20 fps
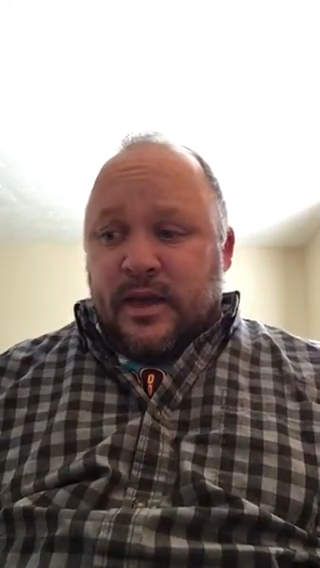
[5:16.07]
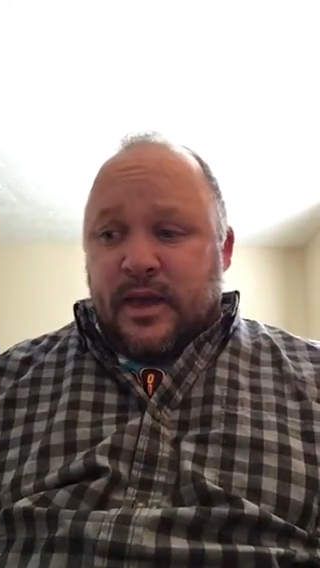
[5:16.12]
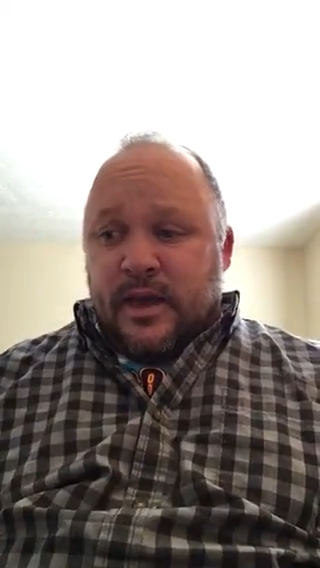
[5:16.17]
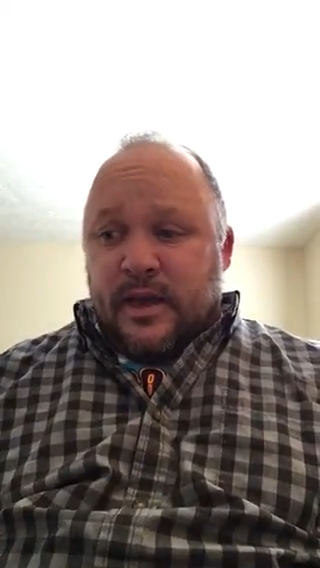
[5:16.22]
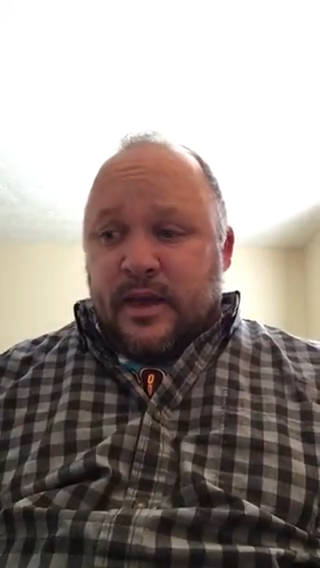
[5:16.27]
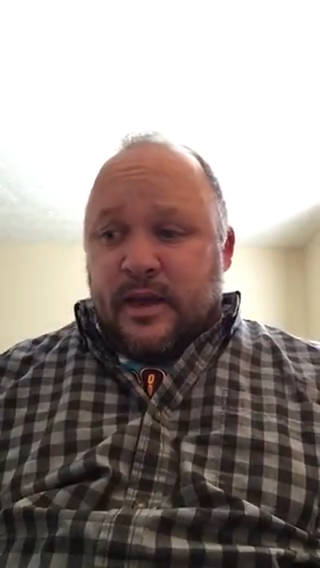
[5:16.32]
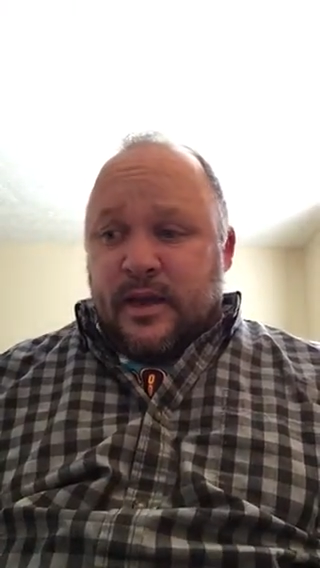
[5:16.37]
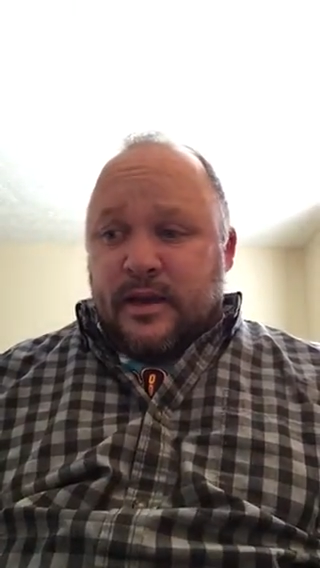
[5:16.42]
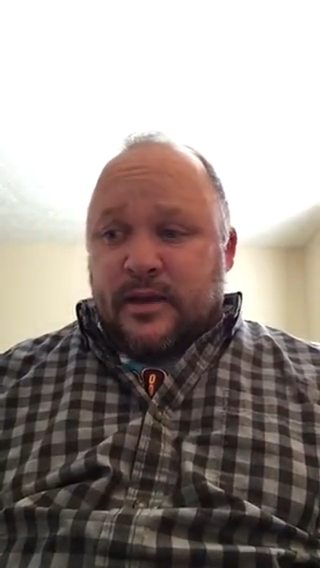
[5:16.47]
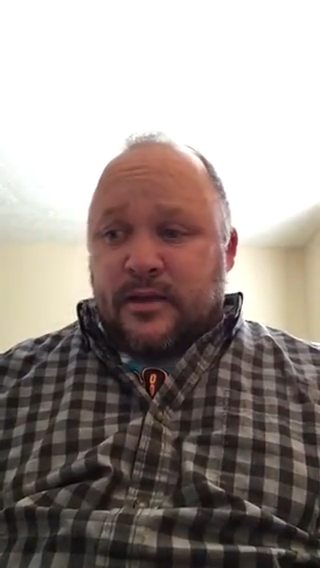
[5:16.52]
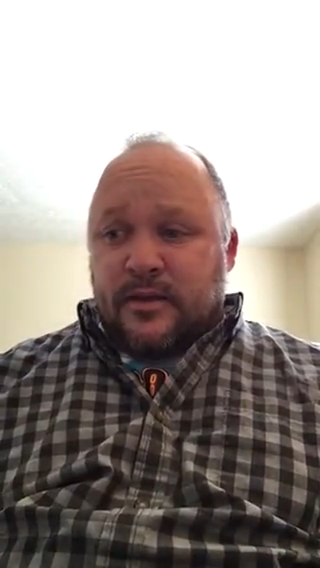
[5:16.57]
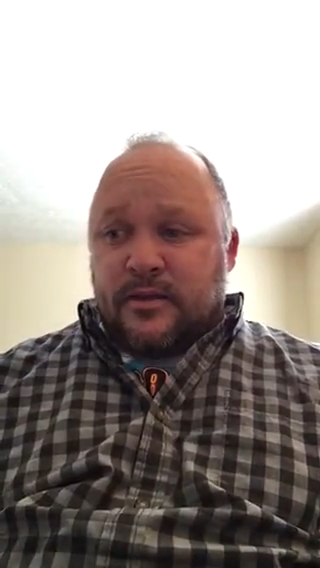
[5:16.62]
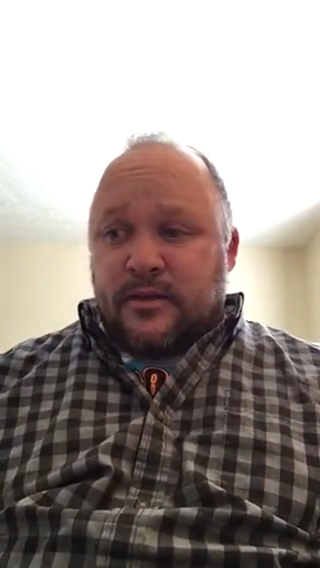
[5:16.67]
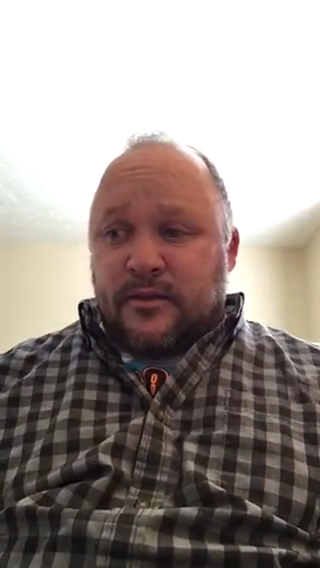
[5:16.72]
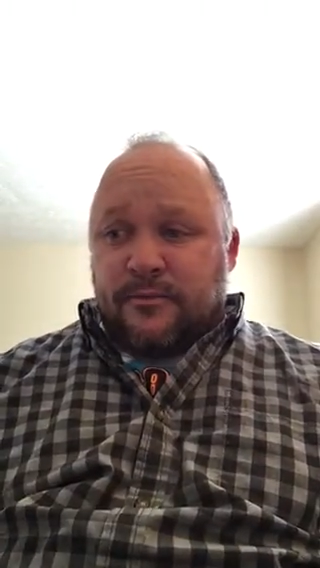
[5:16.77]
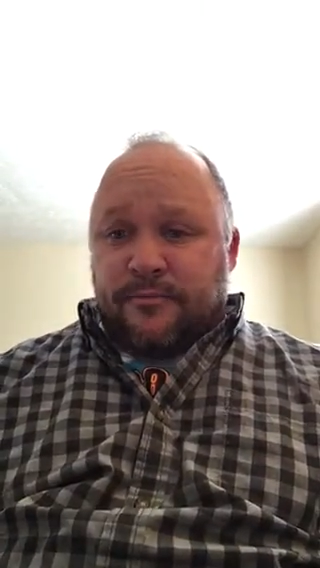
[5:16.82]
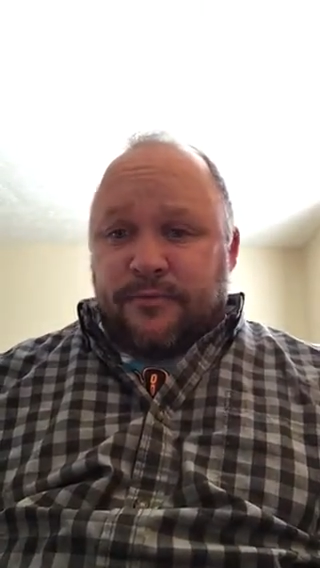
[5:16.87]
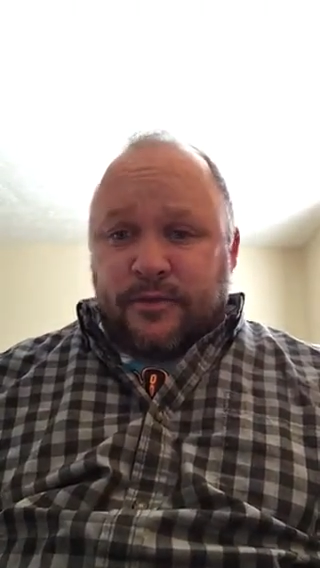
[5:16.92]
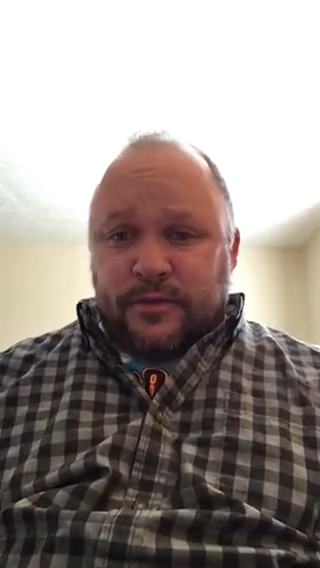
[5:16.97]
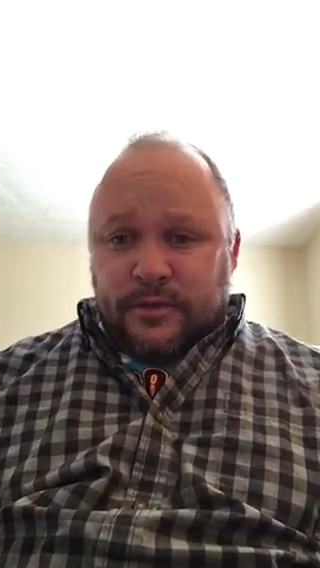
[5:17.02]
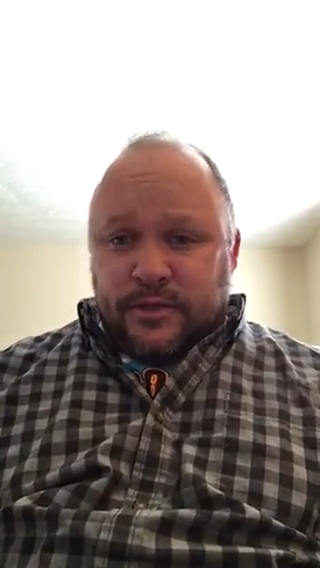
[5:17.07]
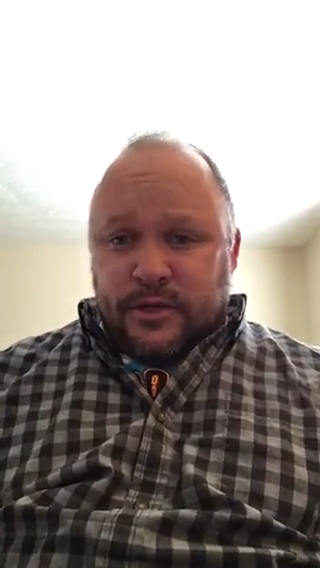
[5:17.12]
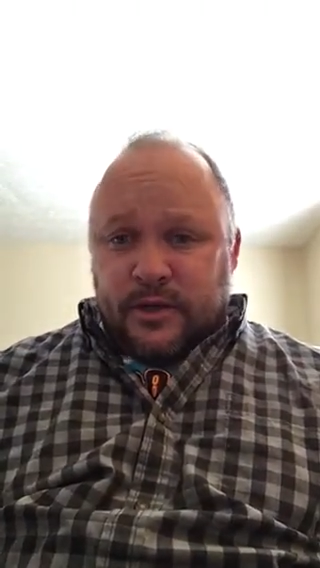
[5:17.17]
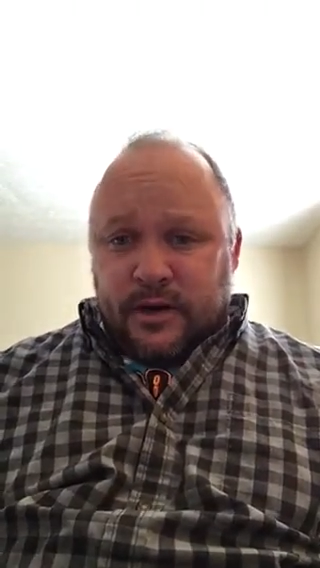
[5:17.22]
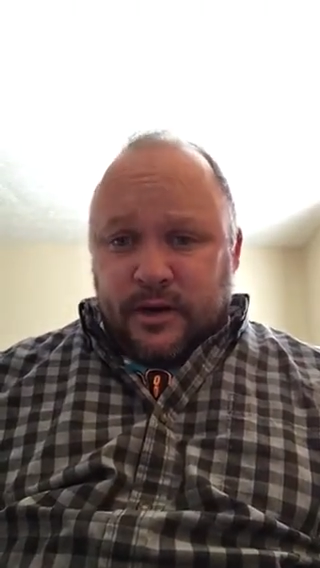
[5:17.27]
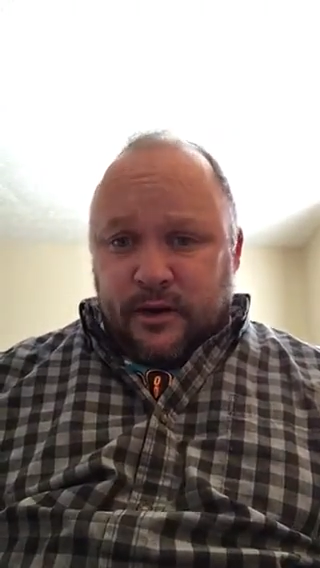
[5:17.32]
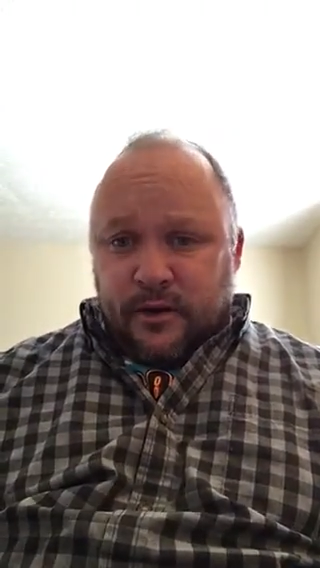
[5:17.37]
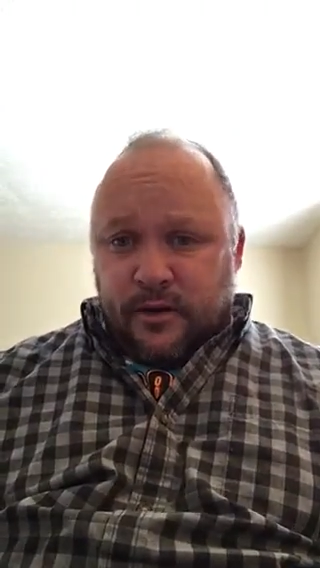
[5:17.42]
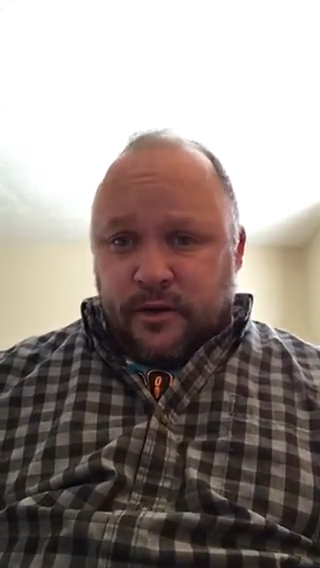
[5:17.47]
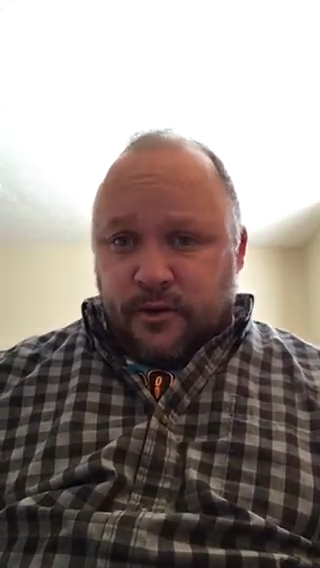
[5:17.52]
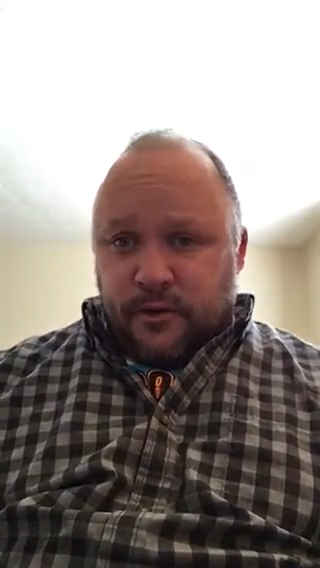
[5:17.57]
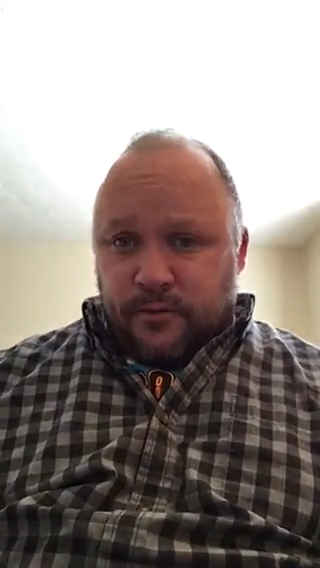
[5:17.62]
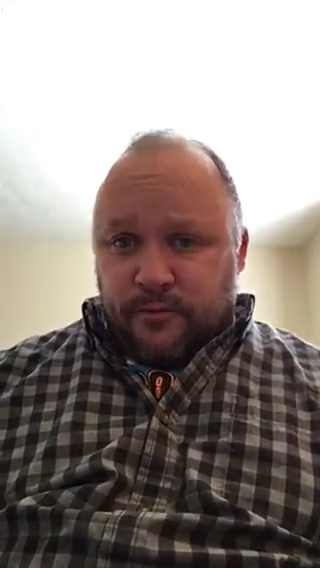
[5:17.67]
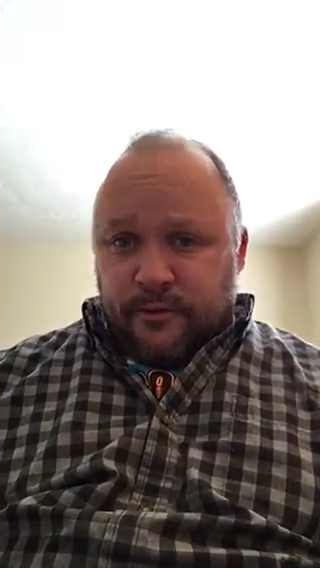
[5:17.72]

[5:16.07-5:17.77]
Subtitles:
And the first scenario,